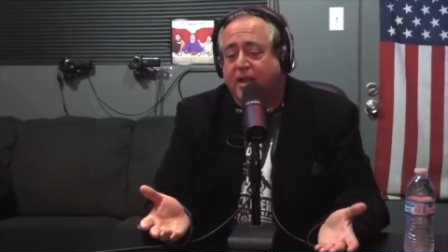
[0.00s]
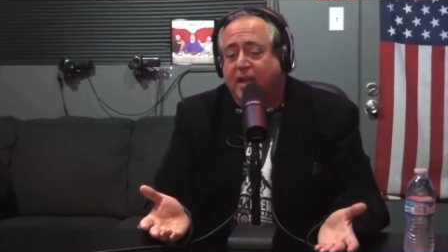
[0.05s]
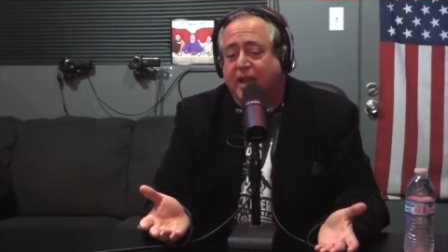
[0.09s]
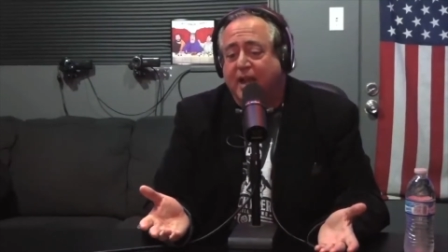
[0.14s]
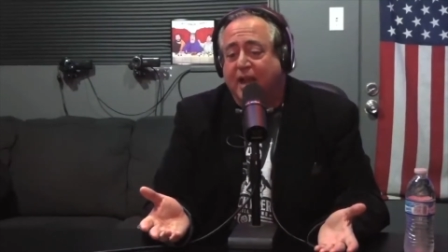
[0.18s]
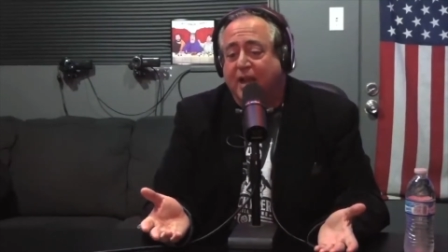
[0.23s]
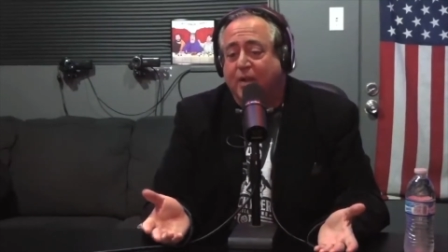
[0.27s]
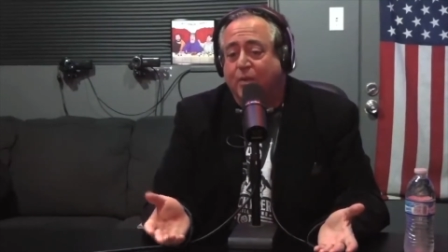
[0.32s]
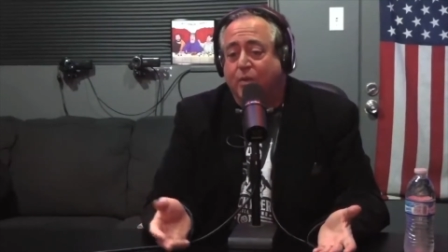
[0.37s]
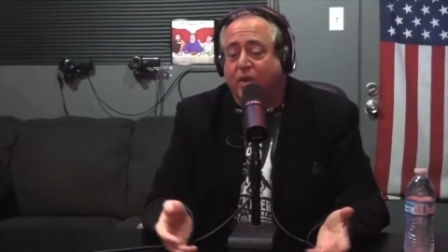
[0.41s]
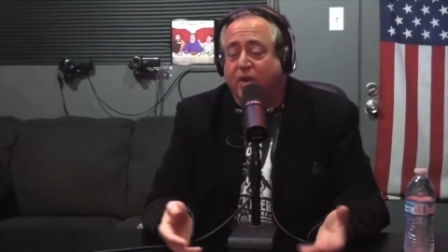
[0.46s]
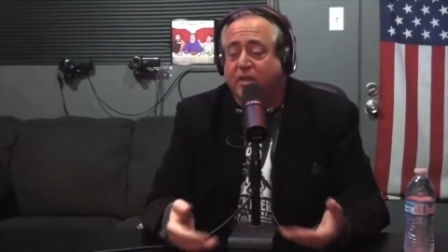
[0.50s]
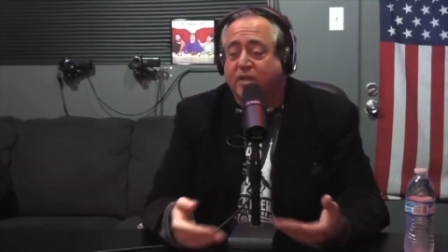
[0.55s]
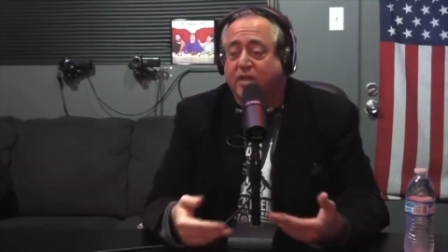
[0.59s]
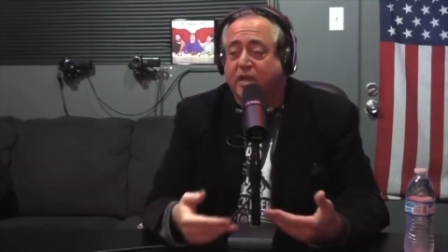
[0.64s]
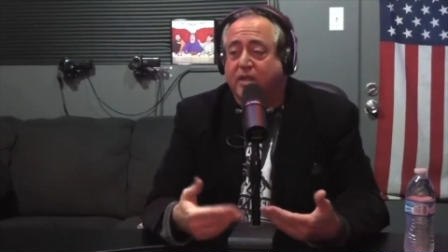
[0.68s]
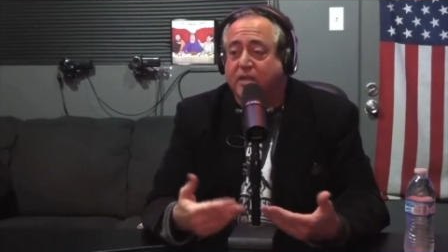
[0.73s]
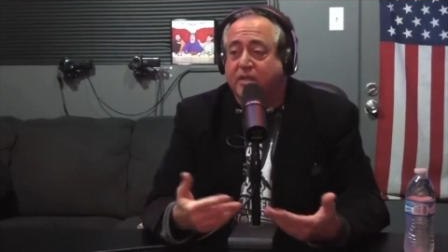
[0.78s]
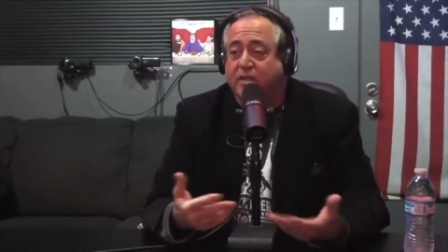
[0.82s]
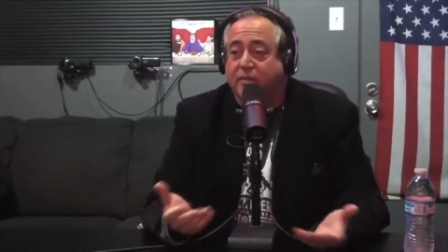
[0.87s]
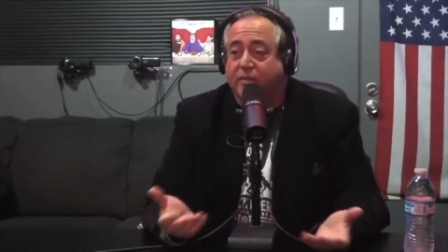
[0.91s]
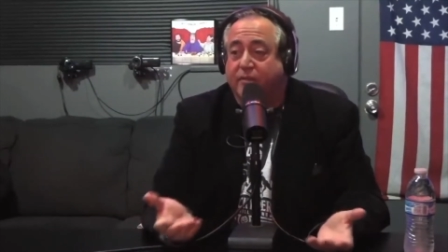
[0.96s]
I wanted
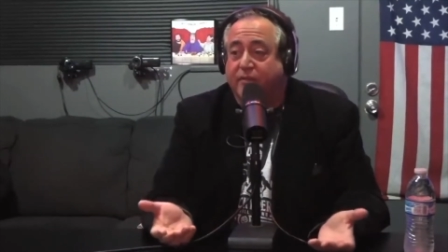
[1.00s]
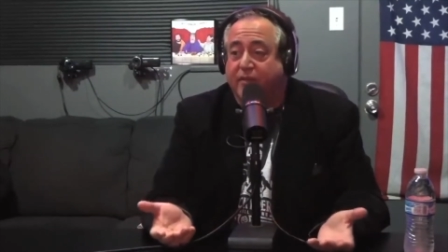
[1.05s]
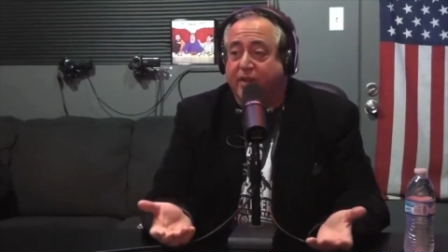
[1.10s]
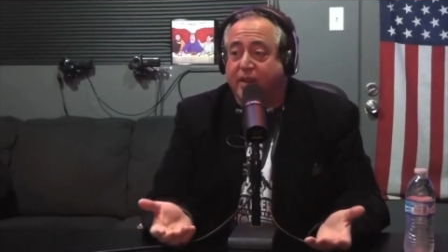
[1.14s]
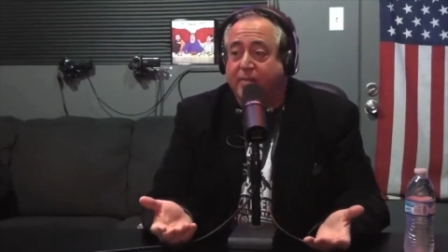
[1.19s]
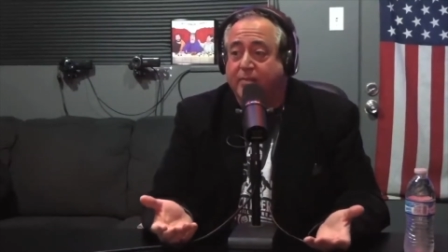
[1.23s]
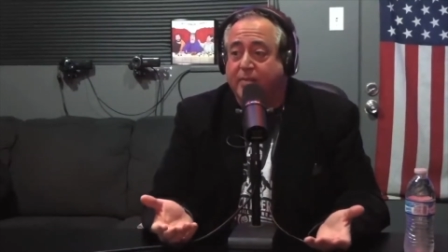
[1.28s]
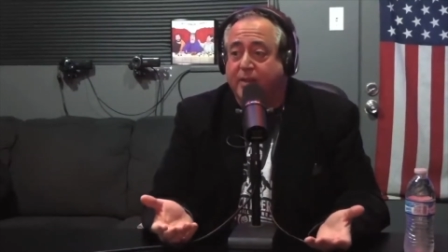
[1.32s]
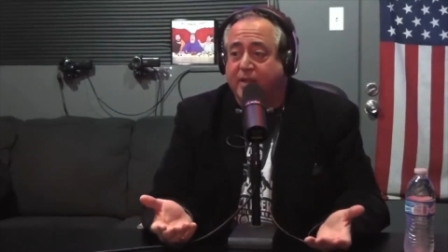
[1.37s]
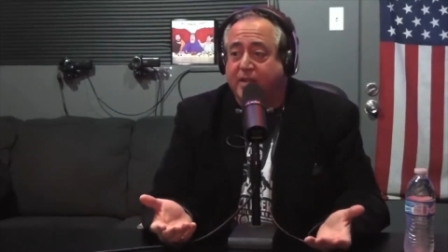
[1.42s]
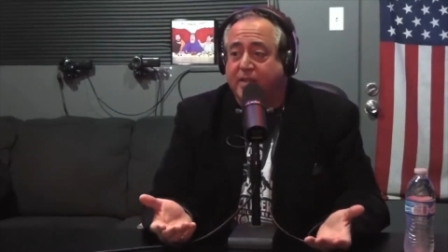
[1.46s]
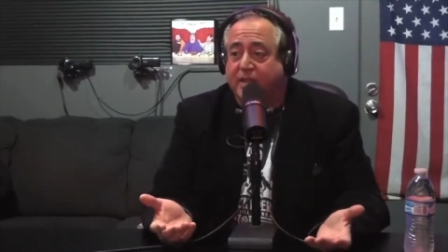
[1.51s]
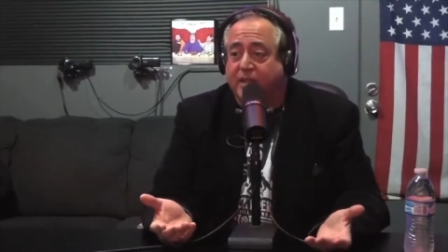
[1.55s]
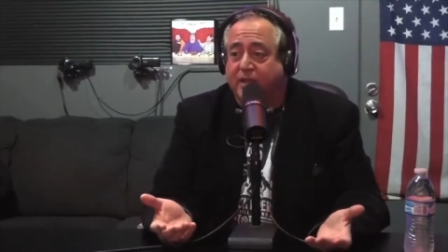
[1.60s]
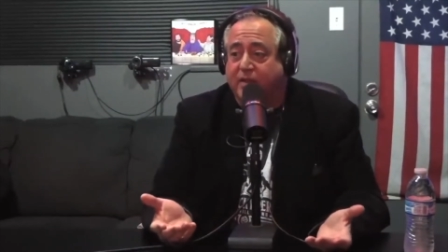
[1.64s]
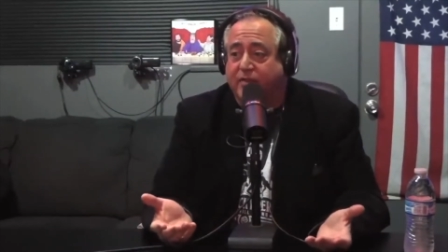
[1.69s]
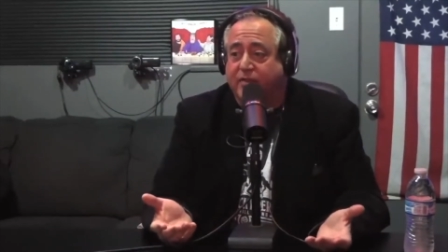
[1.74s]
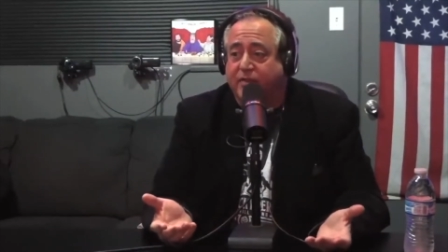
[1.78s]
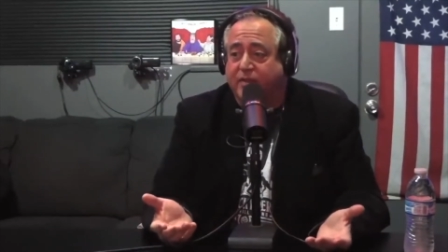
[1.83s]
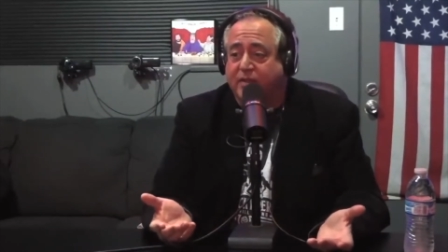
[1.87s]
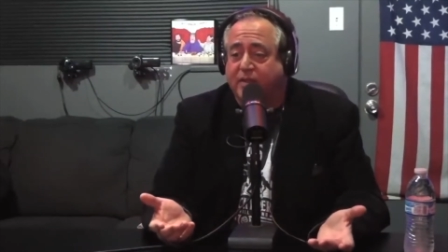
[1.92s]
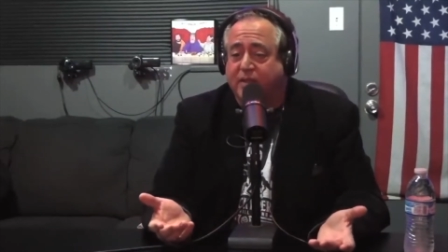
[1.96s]
to defend
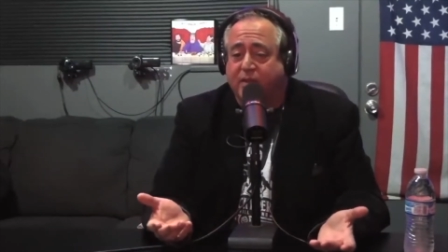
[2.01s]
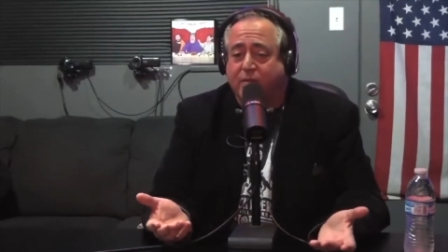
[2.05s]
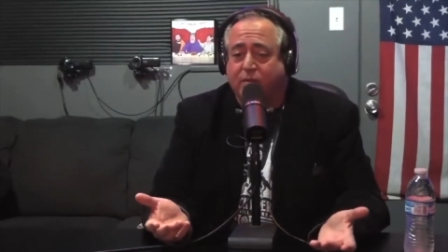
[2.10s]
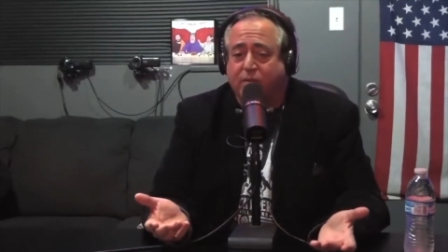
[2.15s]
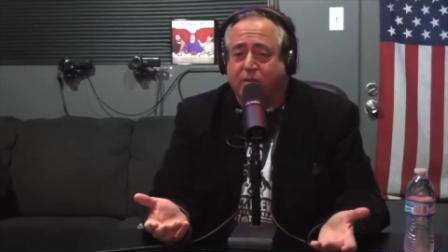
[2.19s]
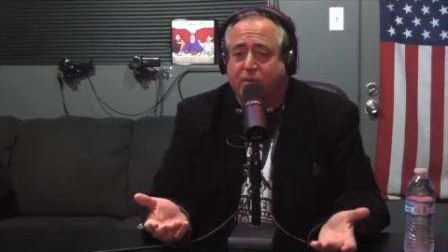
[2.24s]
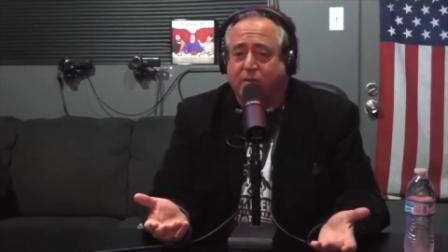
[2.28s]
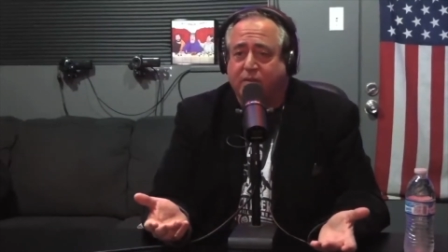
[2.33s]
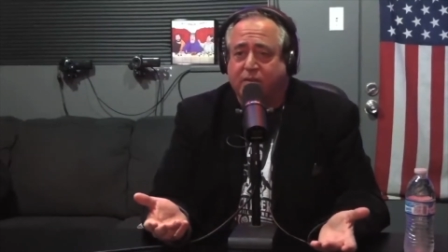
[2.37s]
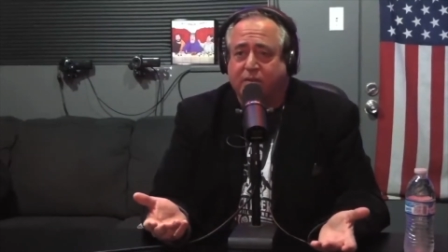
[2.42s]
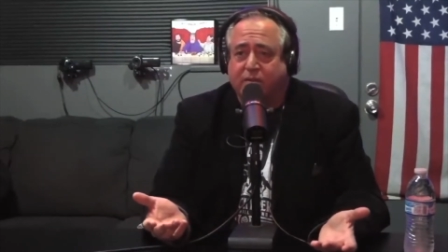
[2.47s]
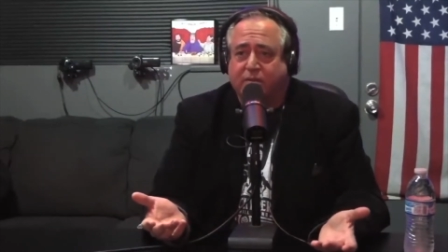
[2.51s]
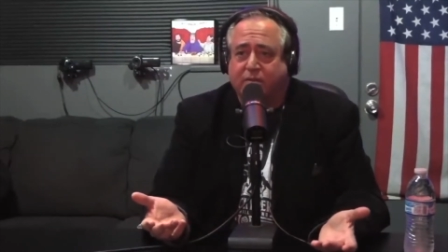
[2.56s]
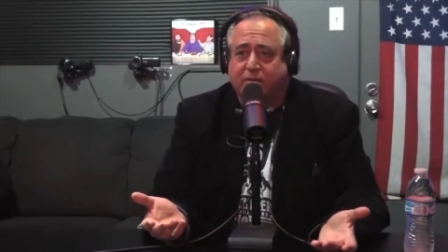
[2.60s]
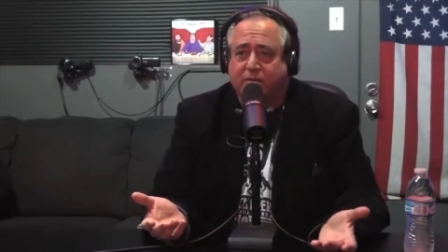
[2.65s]
myself and say, well,